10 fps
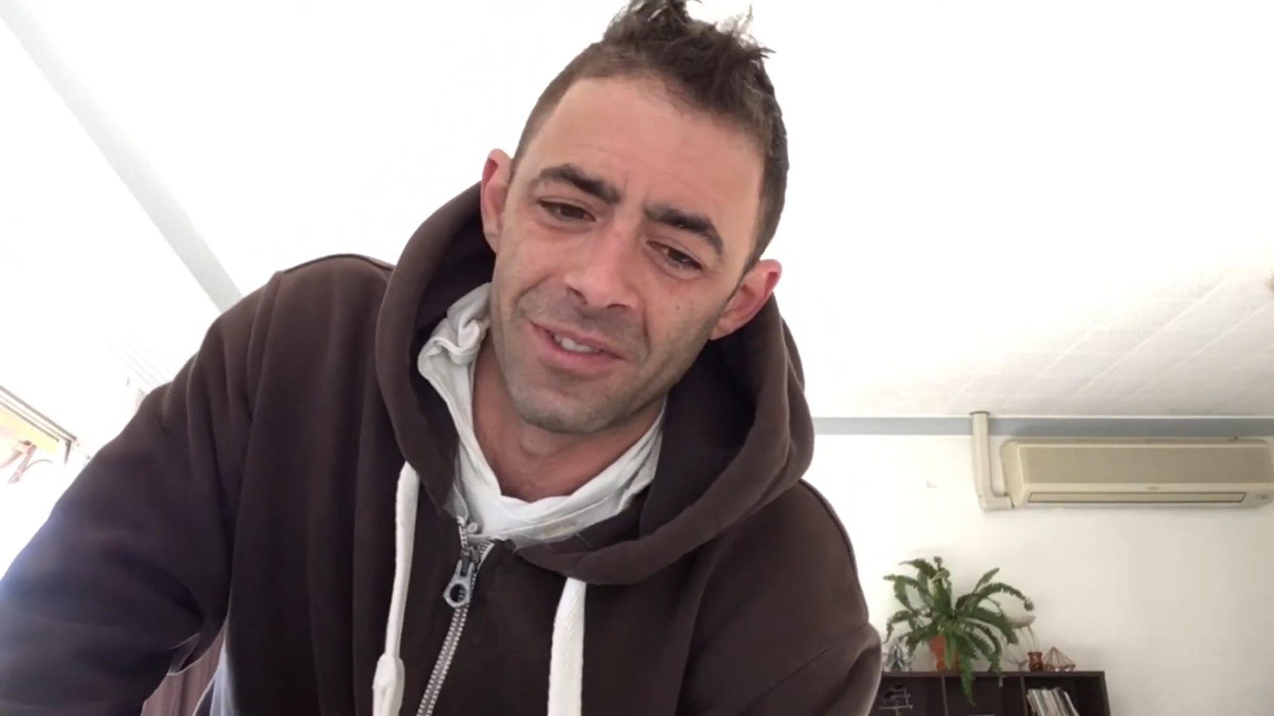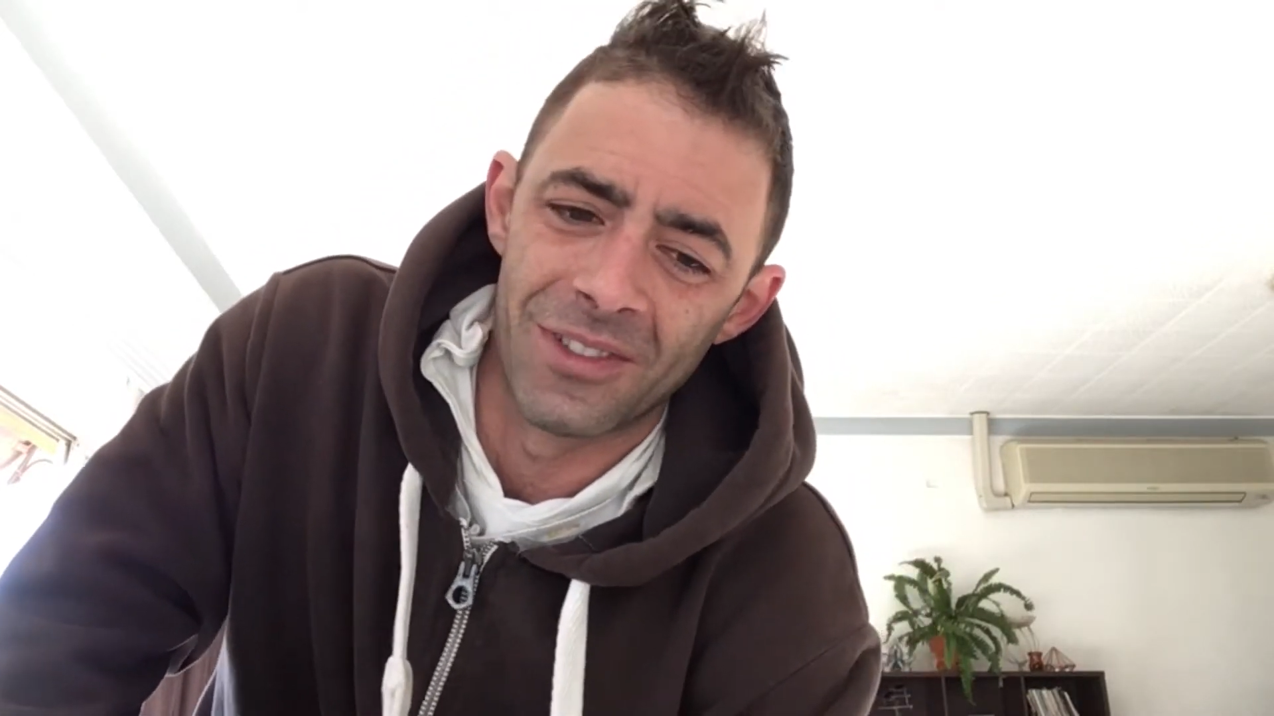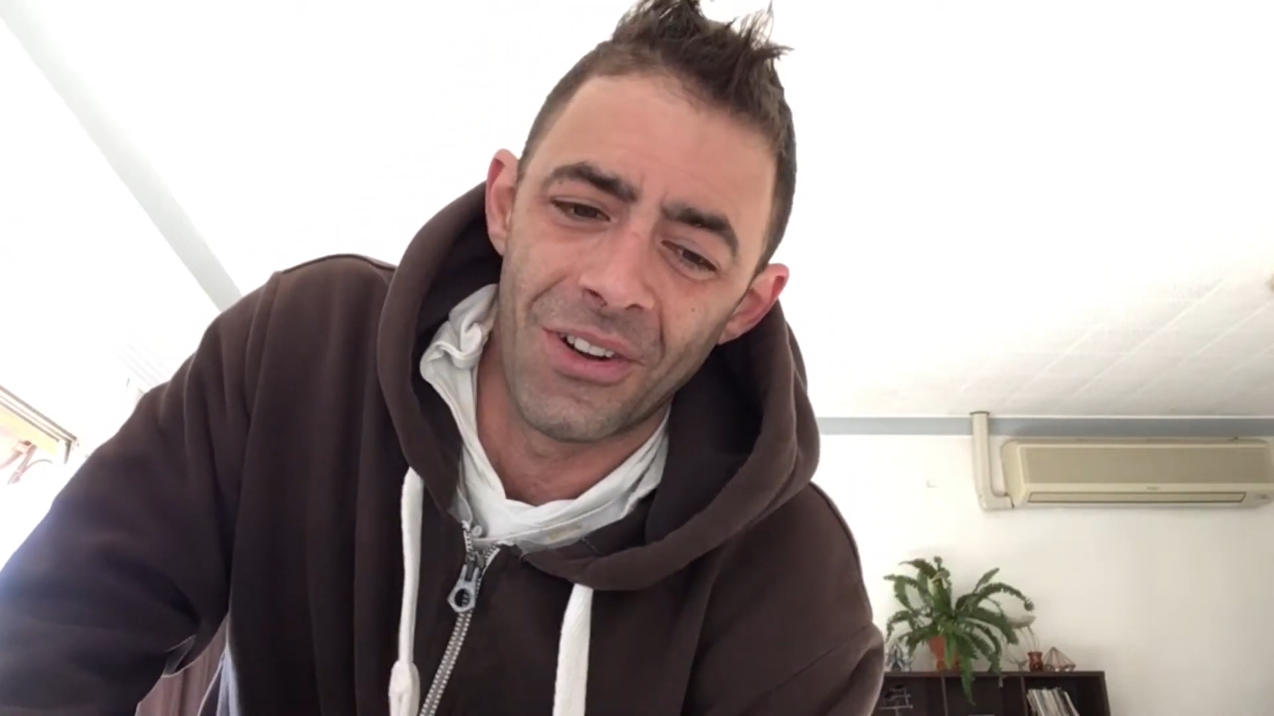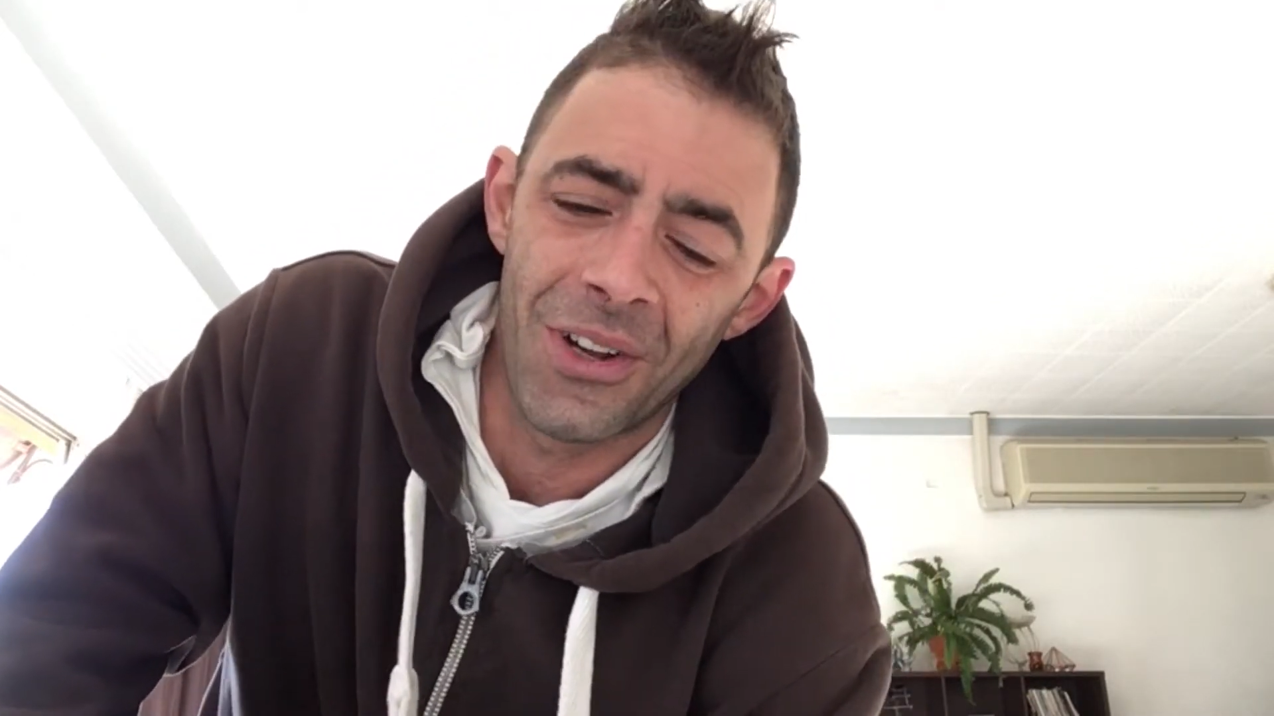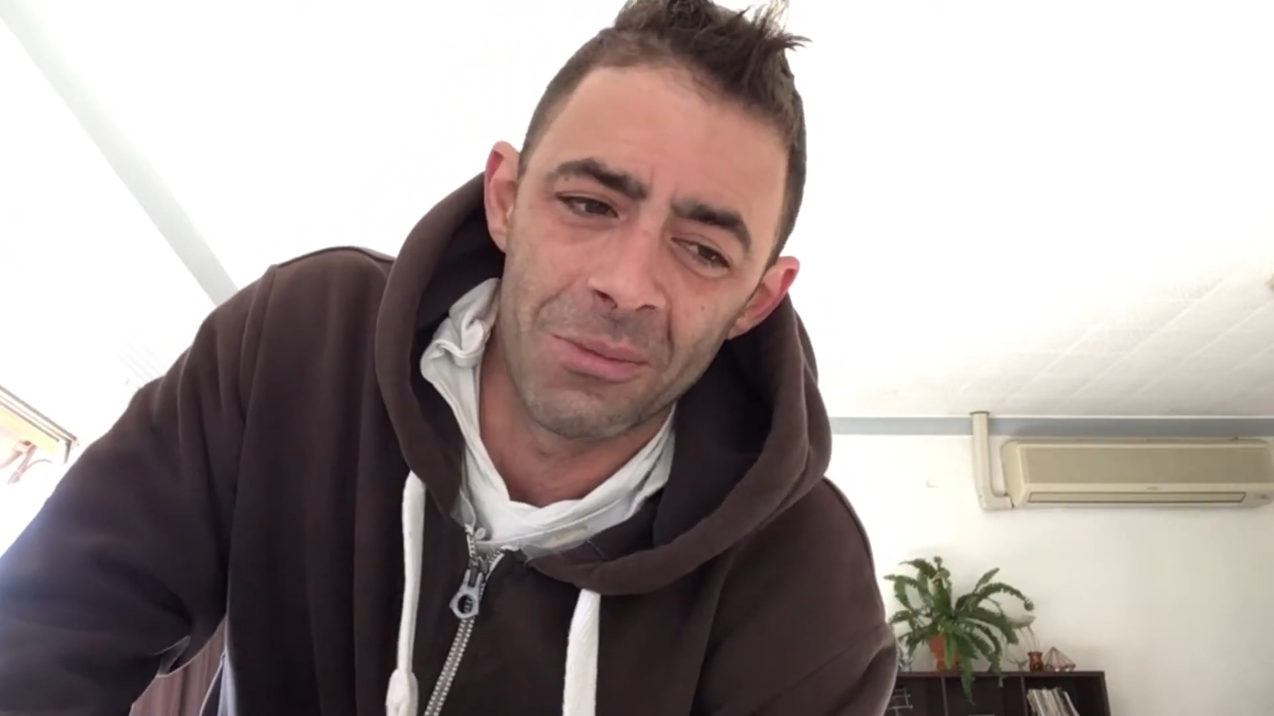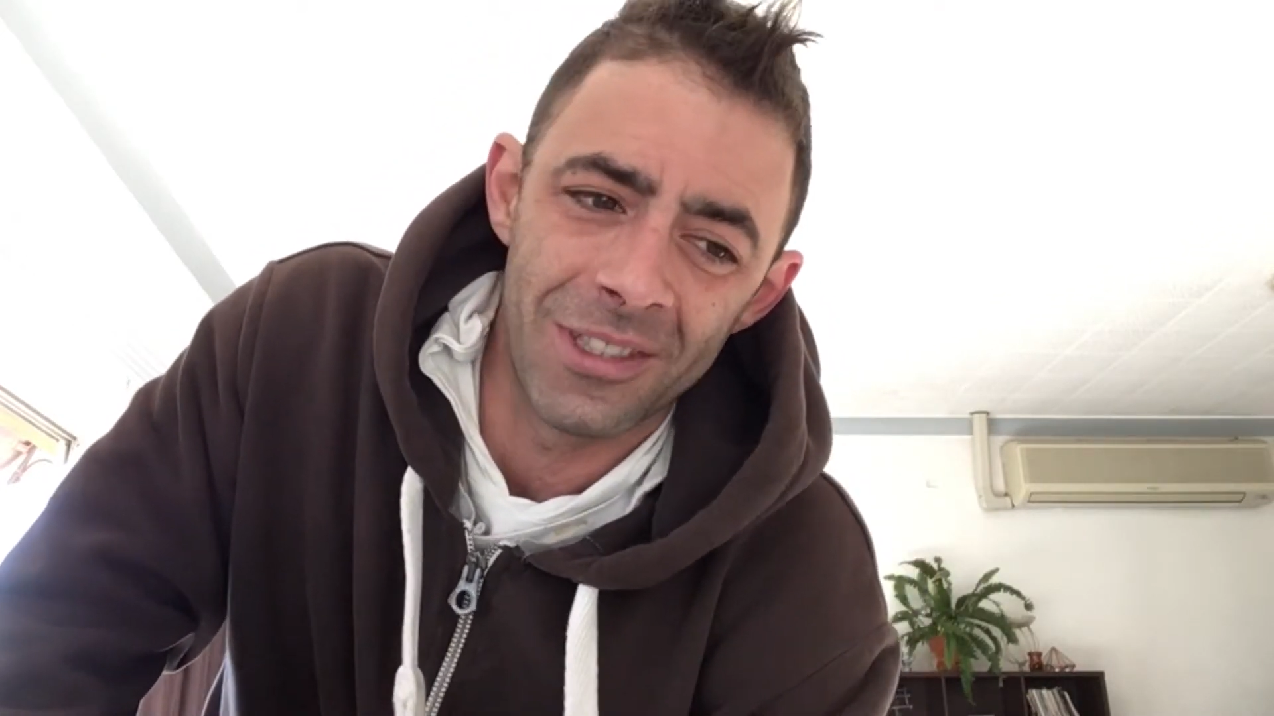of a ride,